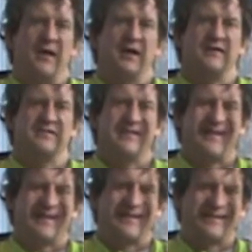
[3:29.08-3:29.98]
is
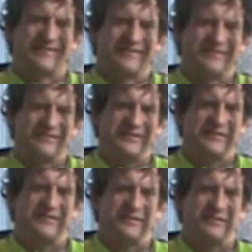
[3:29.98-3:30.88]
that
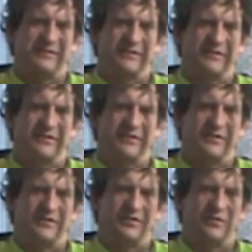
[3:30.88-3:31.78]

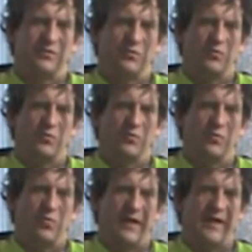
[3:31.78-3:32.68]
traditionally you
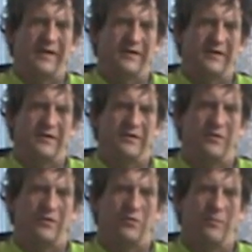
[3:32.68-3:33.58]
ran
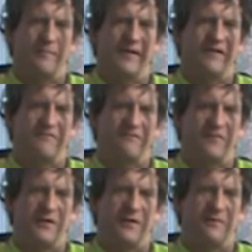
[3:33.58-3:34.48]
your
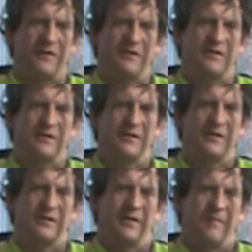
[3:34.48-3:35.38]
mainframe
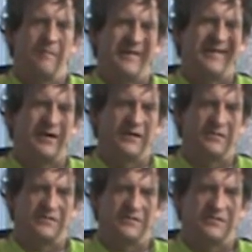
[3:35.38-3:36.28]
big
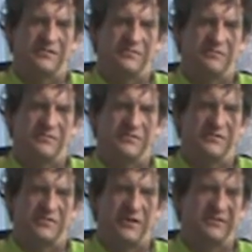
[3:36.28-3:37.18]
iron
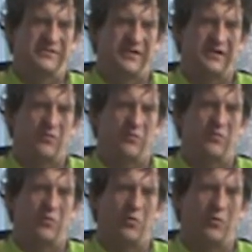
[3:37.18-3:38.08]
systems on, say,
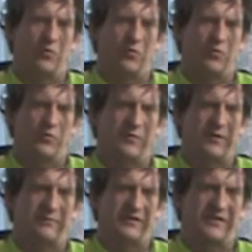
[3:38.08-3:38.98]
an Oracle
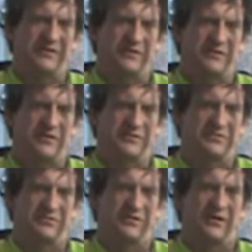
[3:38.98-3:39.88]
real application
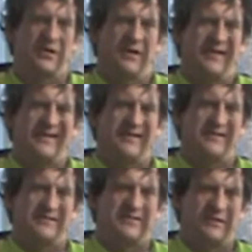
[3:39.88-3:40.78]
cluster
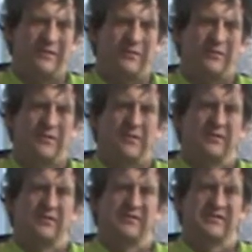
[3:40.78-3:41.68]
until
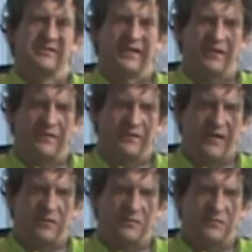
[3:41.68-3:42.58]
scaled
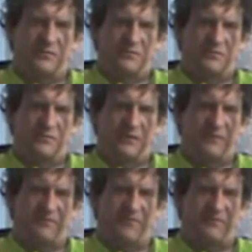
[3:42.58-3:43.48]
out
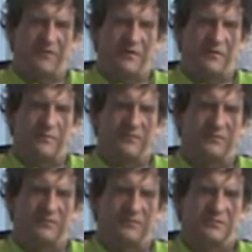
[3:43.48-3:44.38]
type of
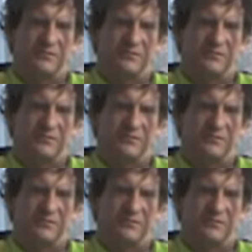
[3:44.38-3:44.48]
environment.